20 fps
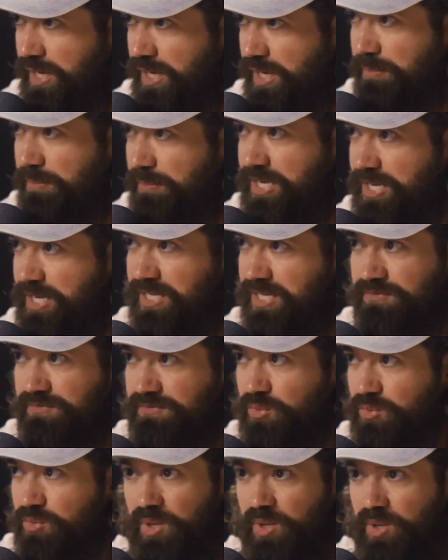in because it
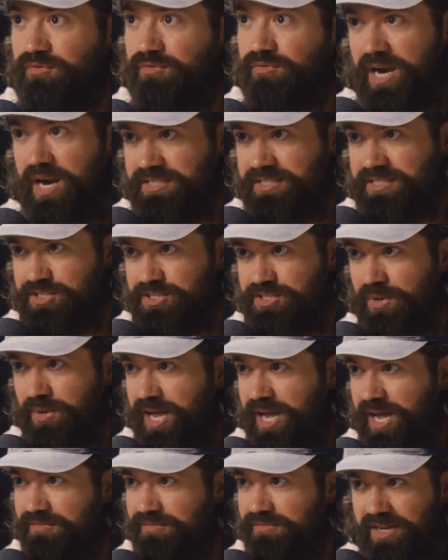gives you whatever assets you
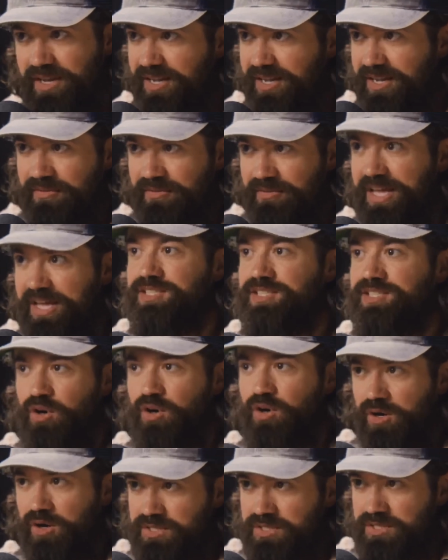have. That's the
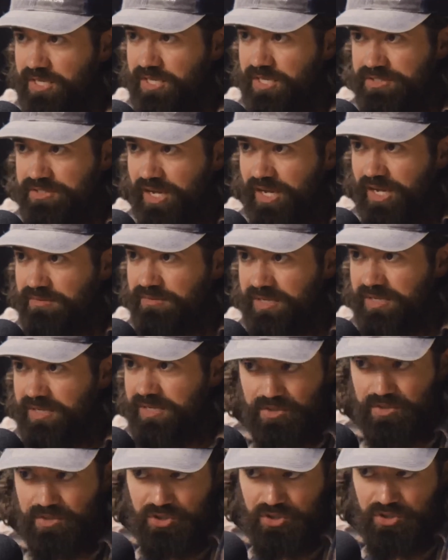cards that you're dealt.
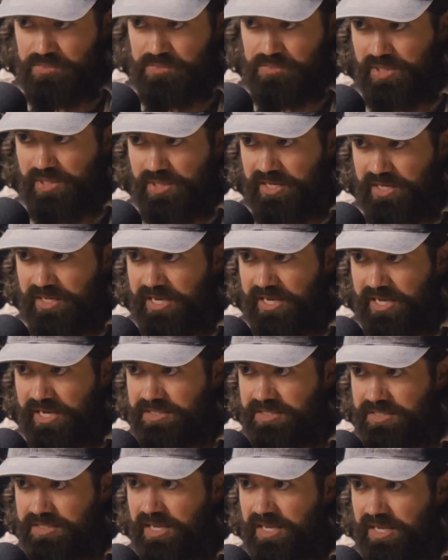And so you just play the
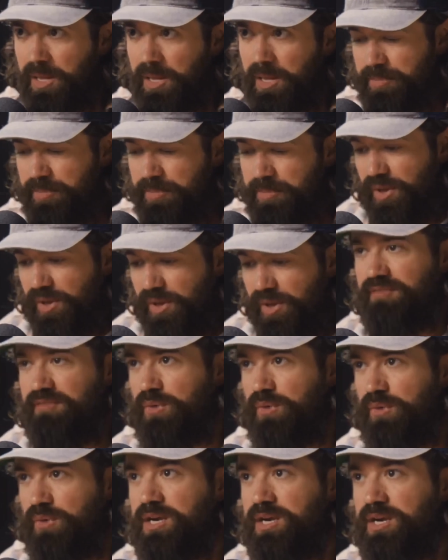hand. And a lot of people
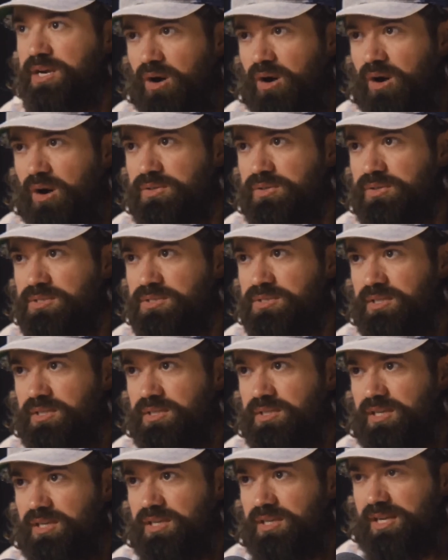have great cards.
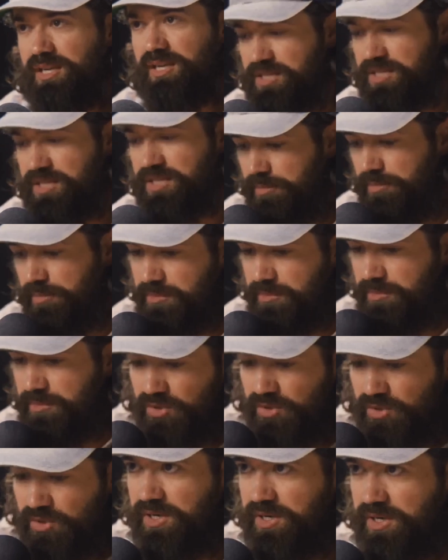It's like, man, I'm
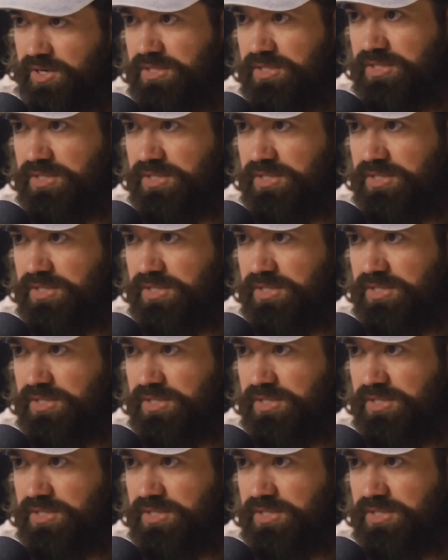so afraid of it's